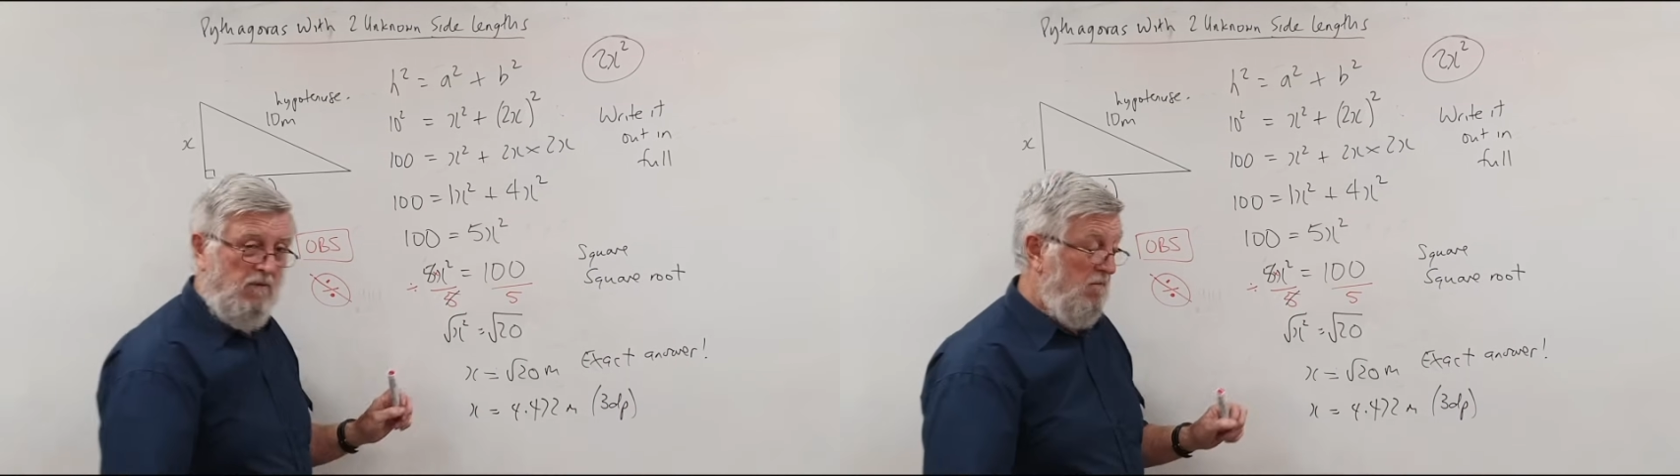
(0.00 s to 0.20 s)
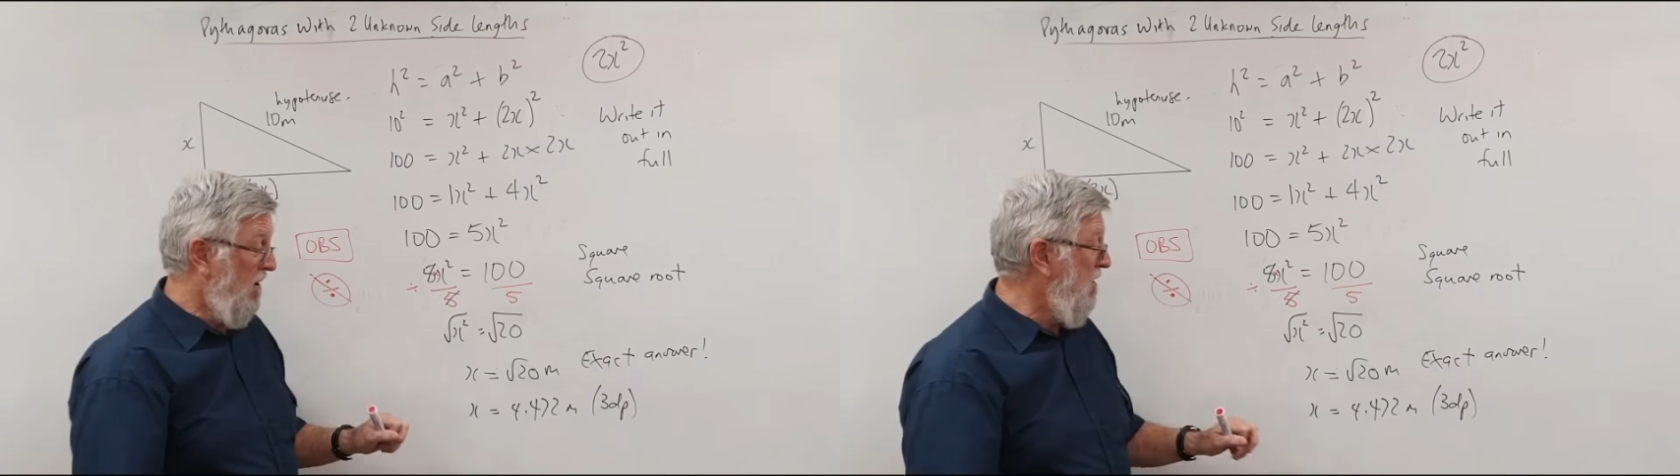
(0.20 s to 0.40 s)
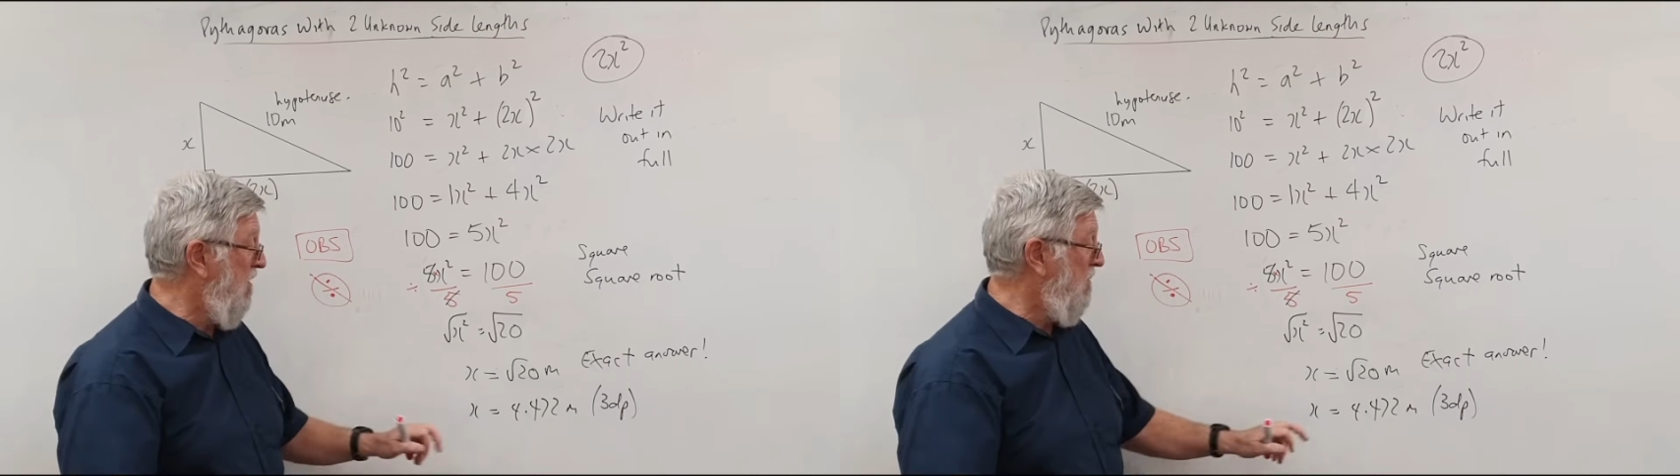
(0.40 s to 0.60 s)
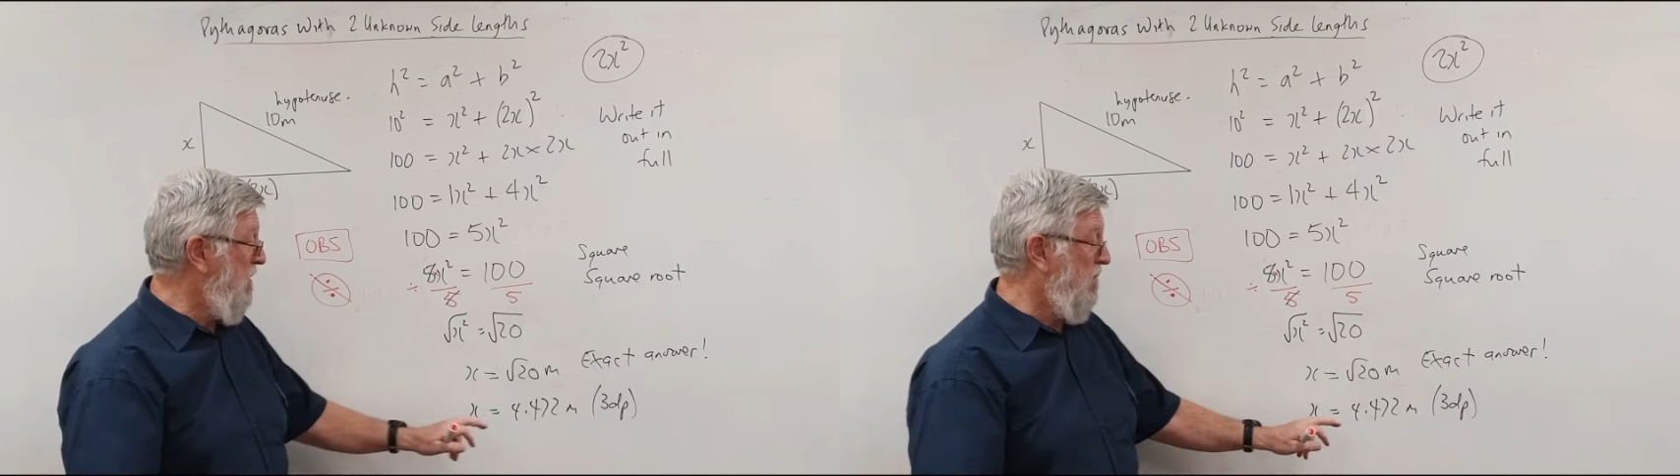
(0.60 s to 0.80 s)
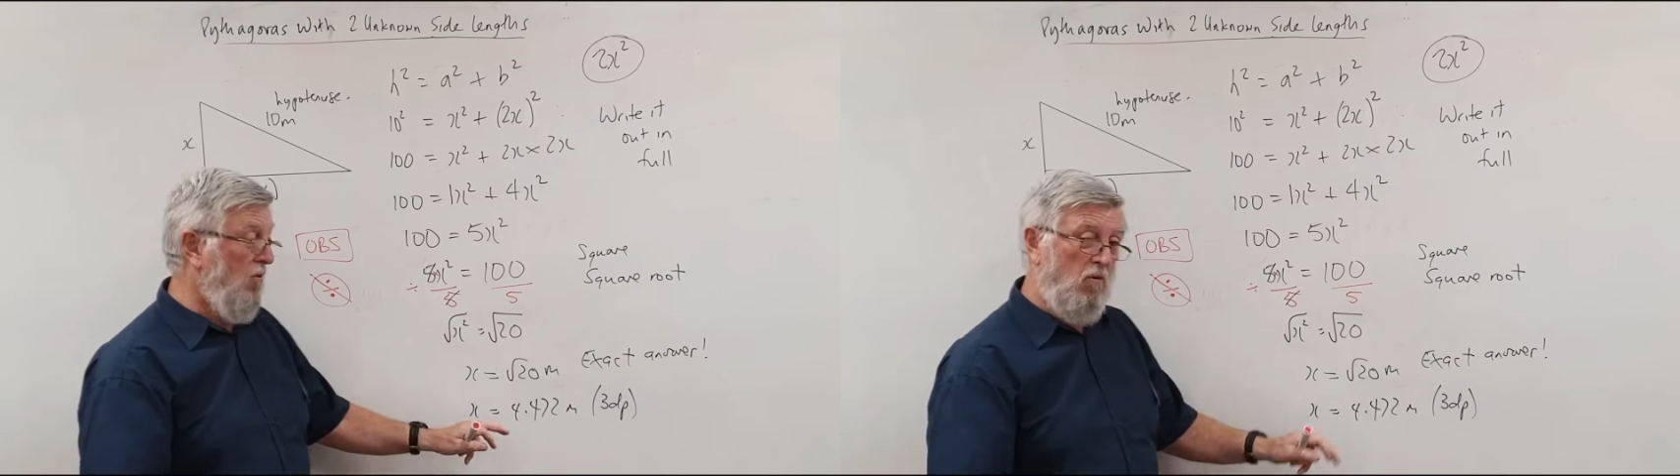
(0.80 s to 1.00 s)
Remember, a lot of
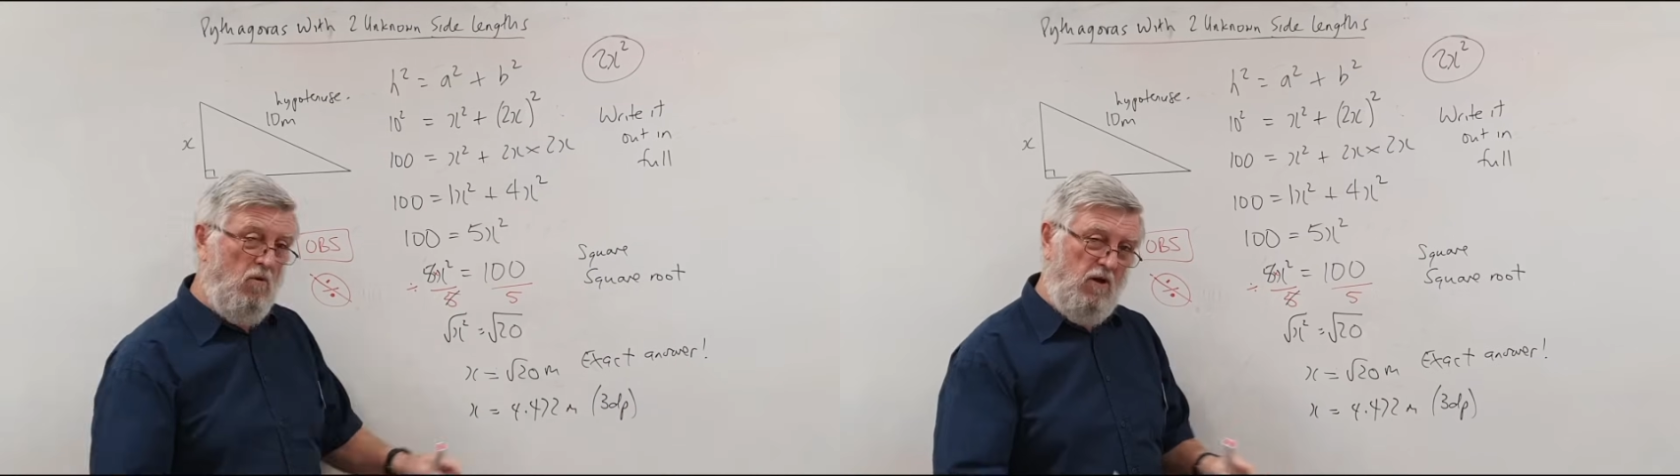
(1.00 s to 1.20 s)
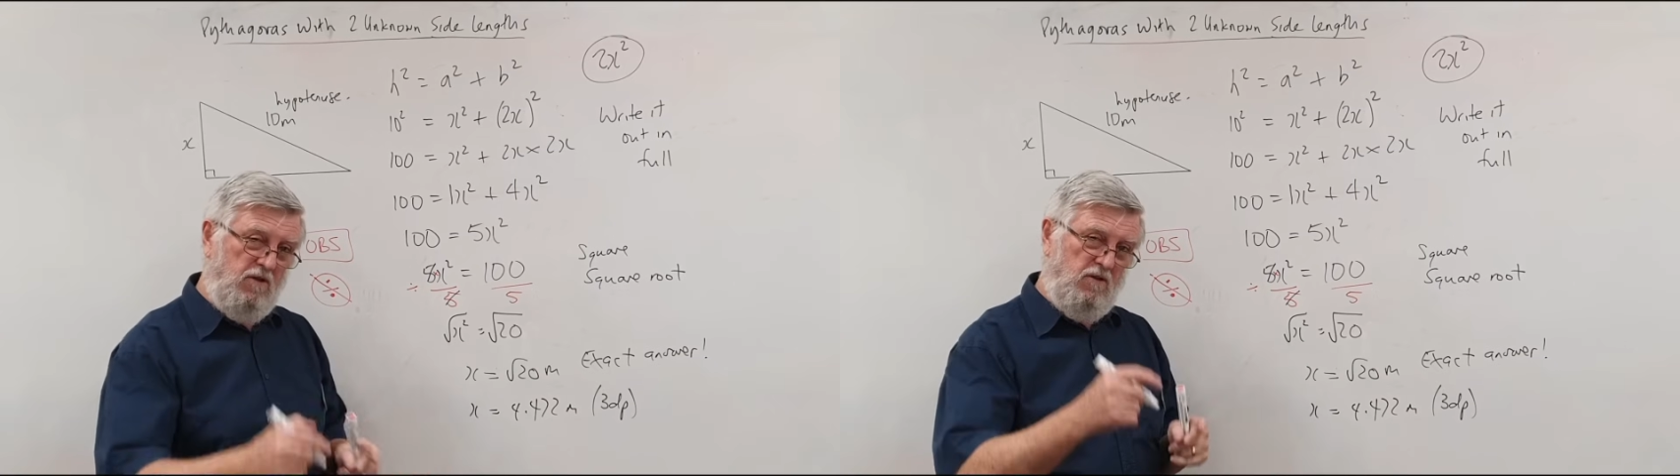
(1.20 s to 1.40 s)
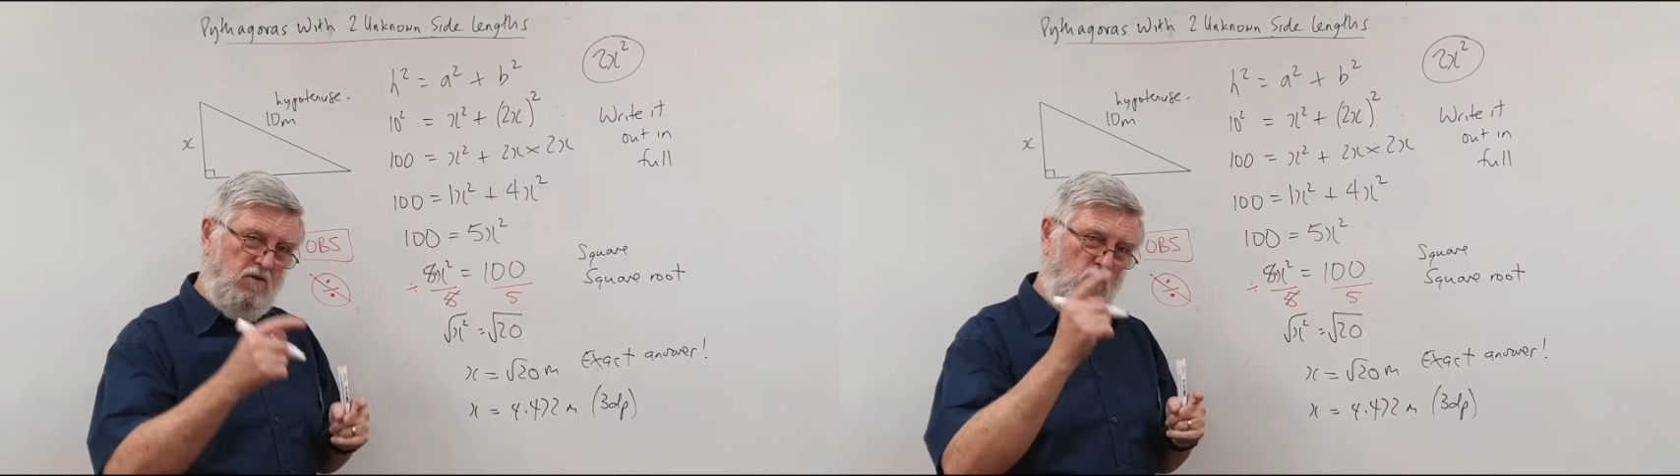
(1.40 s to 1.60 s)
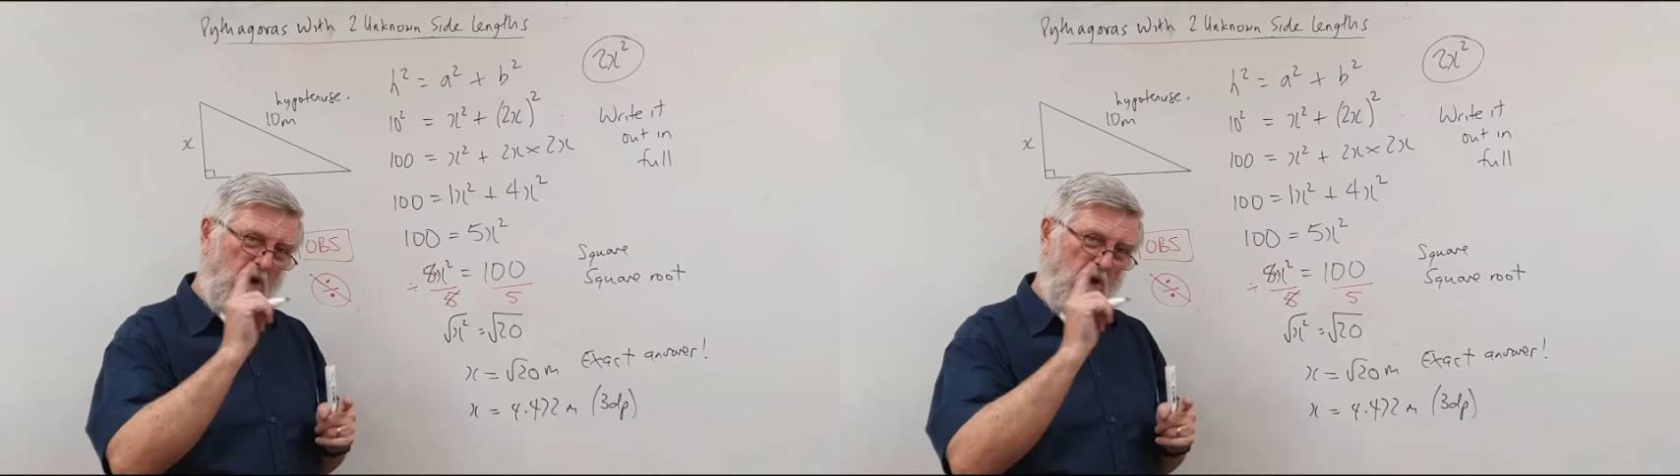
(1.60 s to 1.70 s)
people will write it as